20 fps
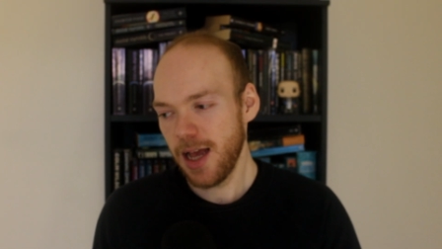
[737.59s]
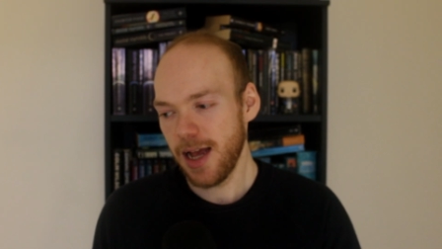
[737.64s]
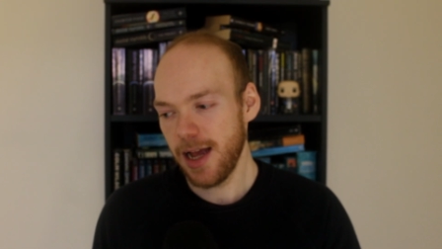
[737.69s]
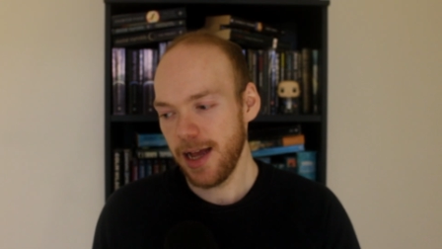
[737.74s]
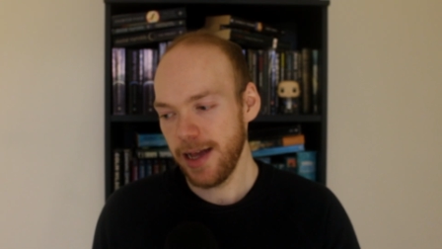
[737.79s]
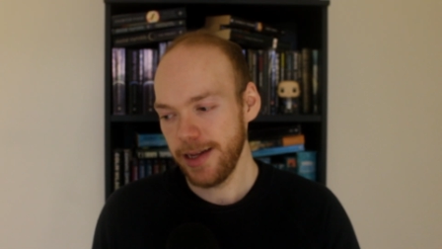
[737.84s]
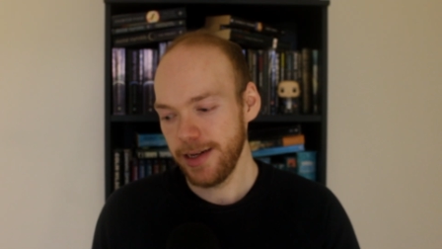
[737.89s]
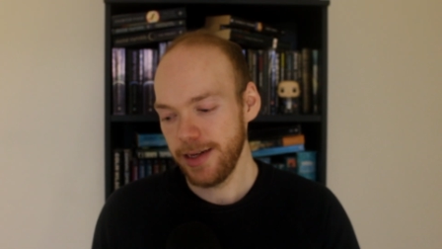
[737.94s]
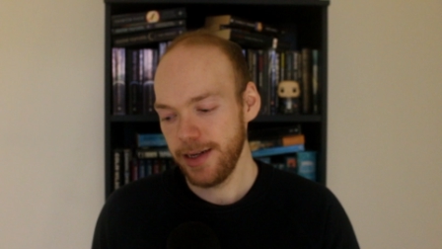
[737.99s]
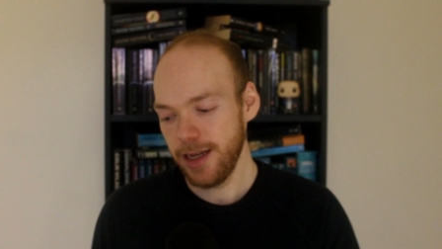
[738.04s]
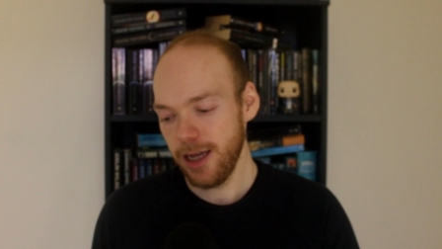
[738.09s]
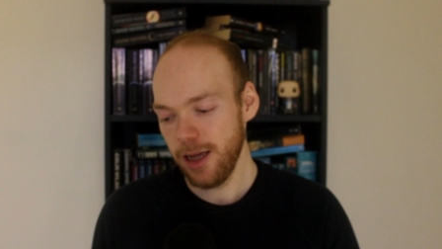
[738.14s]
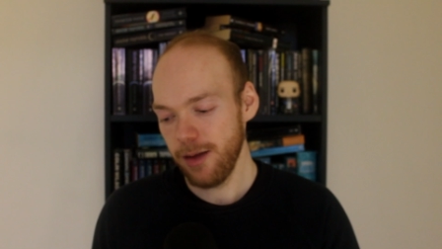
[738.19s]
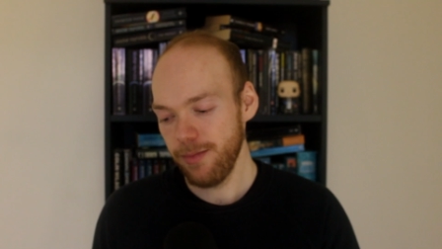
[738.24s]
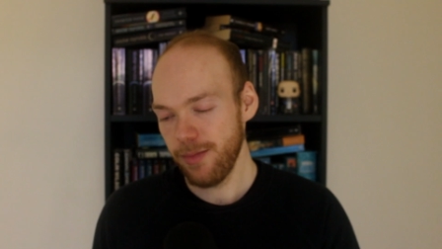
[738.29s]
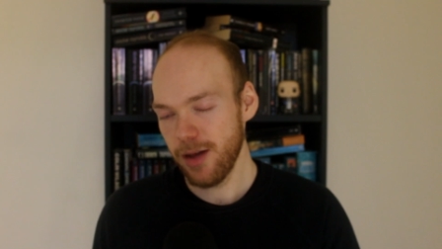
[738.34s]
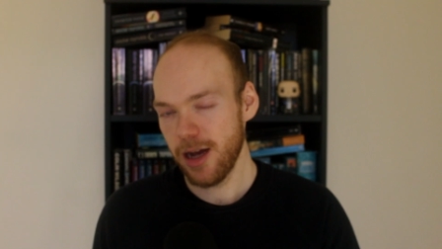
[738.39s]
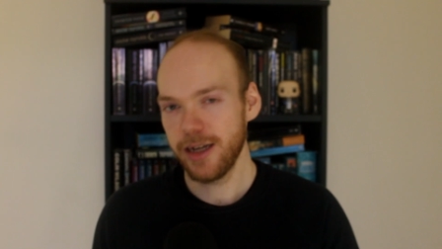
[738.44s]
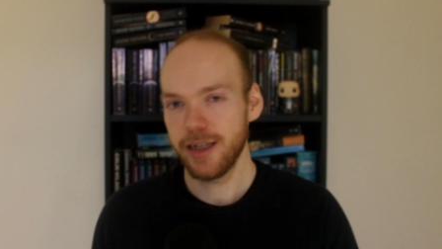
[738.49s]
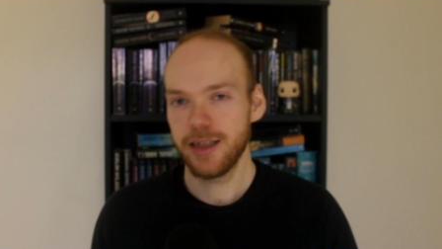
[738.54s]
And
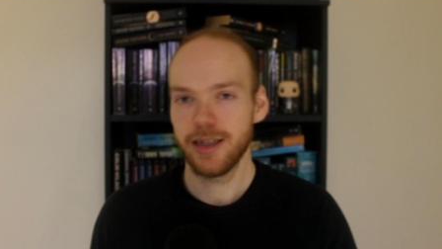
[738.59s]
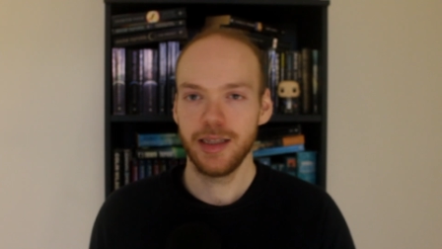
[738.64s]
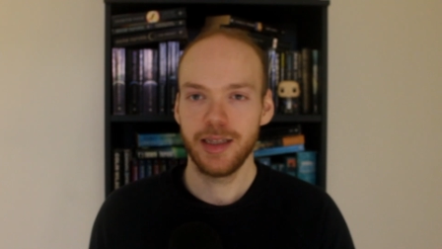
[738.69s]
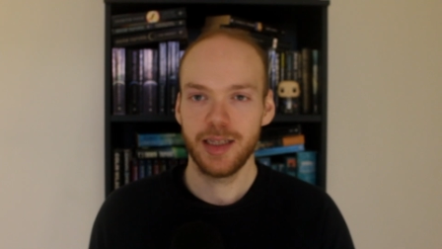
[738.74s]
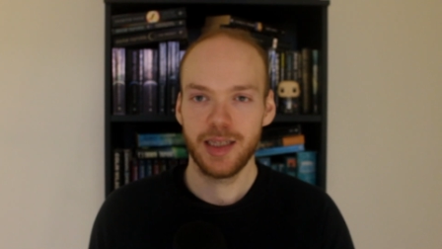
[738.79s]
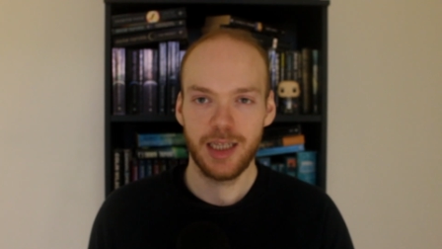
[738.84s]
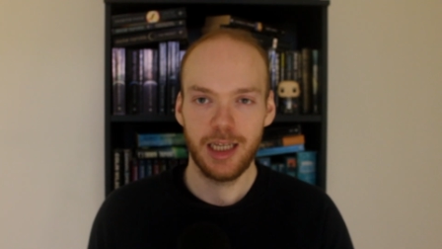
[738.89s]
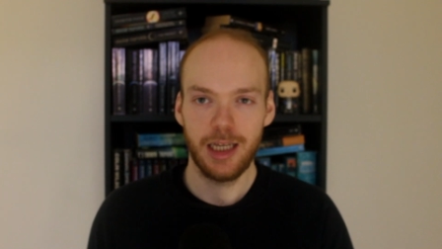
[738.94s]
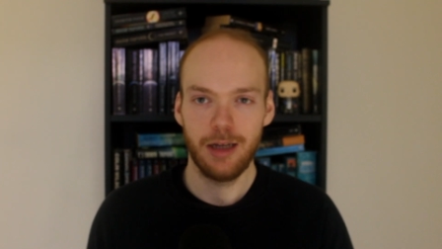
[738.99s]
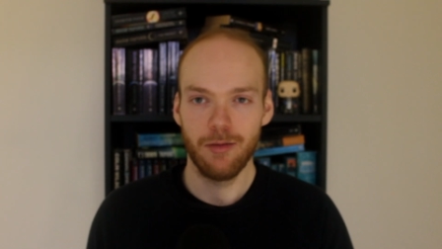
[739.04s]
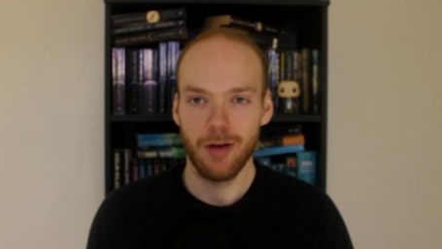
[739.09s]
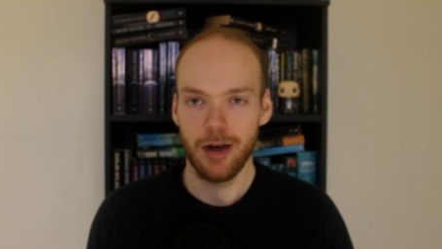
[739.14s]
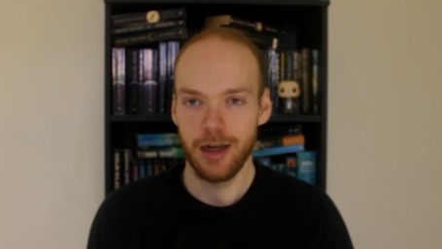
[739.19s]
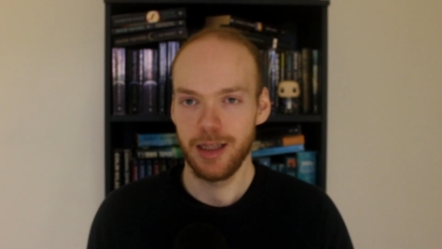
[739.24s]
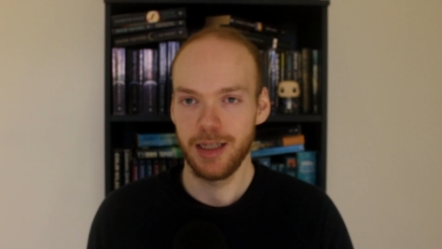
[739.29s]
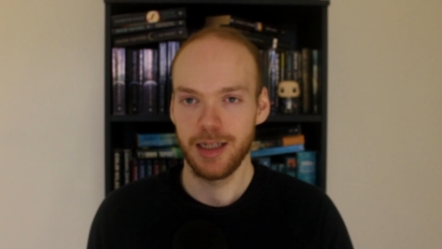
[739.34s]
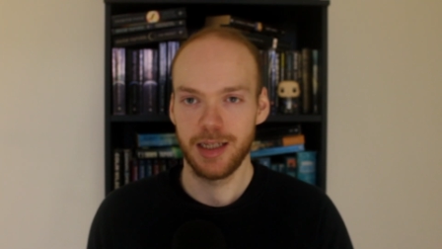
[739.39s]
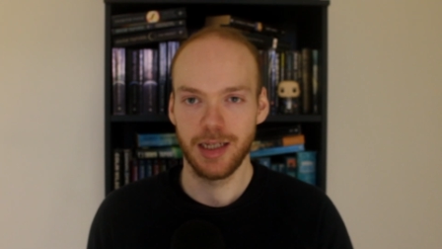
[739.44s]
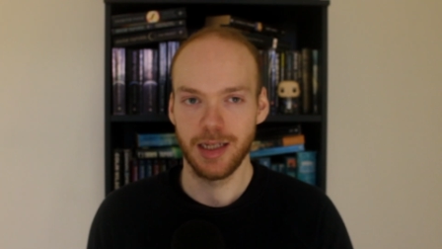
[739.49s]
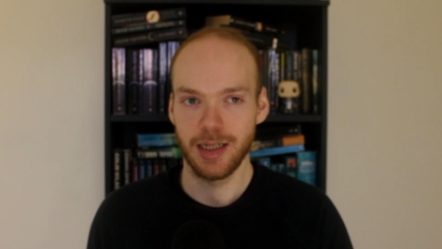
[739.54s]
I can see
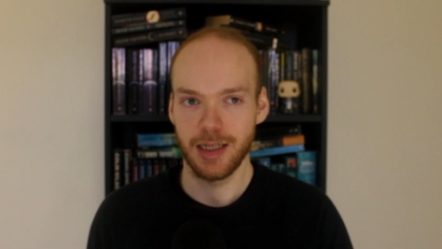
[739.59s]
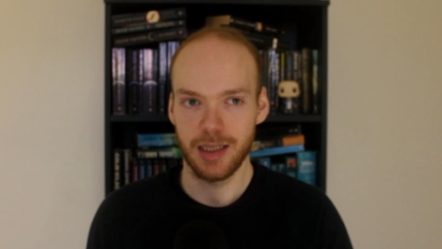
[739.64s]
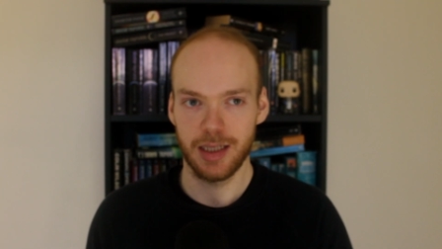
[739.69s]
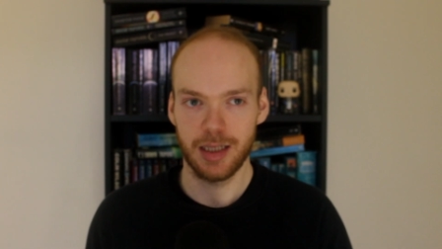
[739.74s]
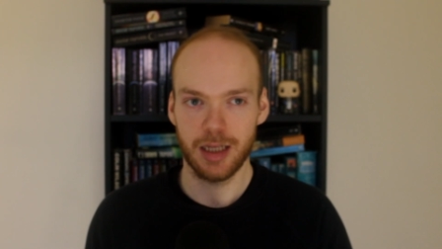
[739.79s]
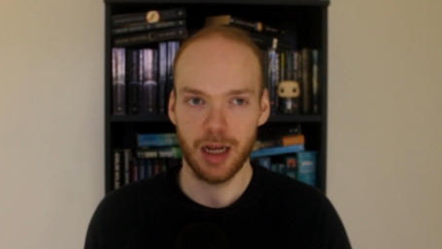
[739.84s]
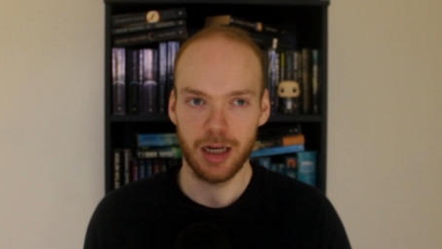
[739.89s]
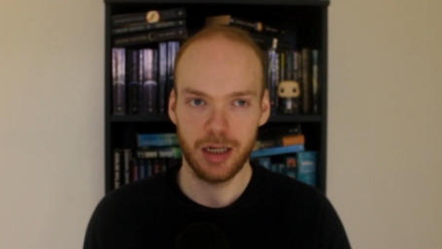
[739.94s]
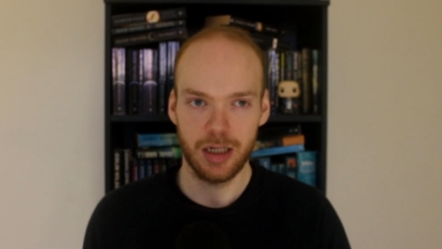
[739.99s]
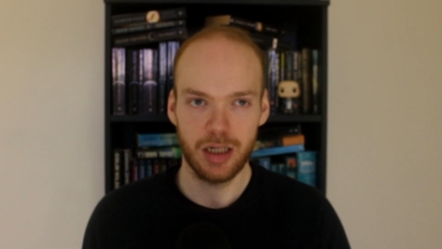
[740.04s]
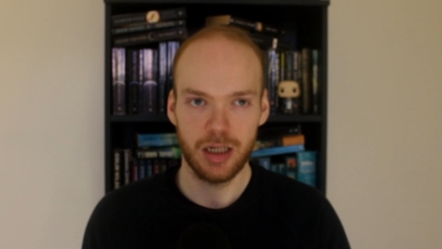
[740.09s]
why this is